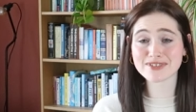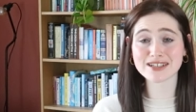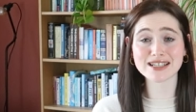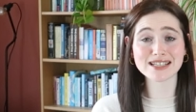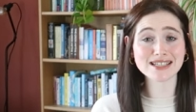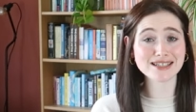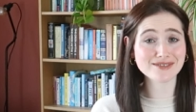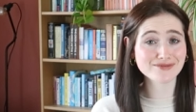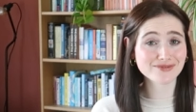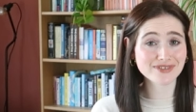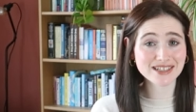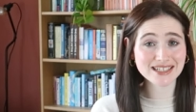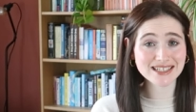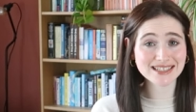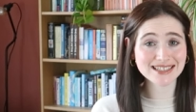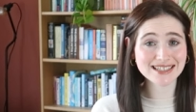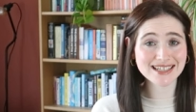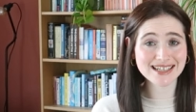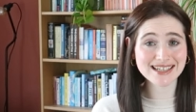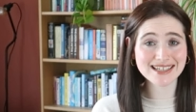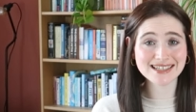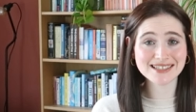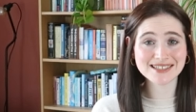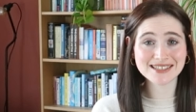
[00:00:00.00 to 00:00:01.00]
really,
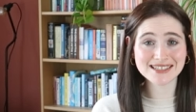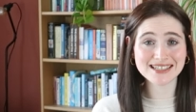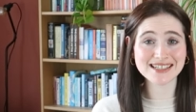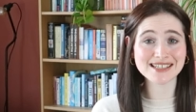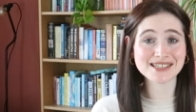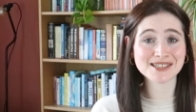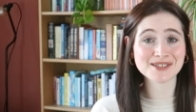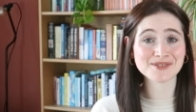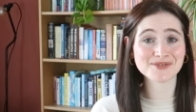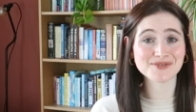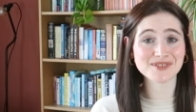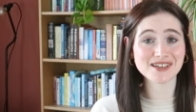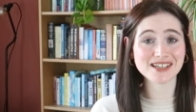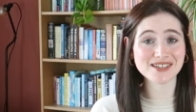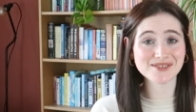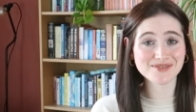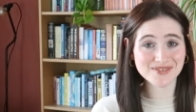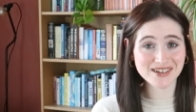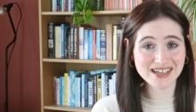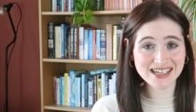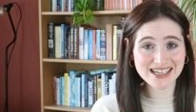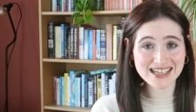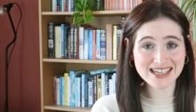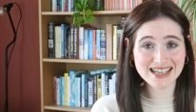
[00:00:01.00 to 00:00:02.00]
really need to
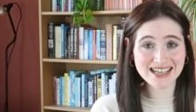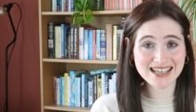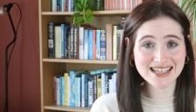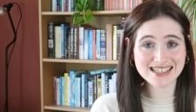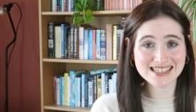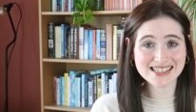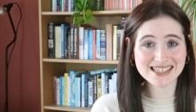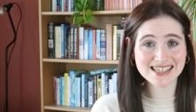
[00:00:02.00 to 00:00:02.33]
reread.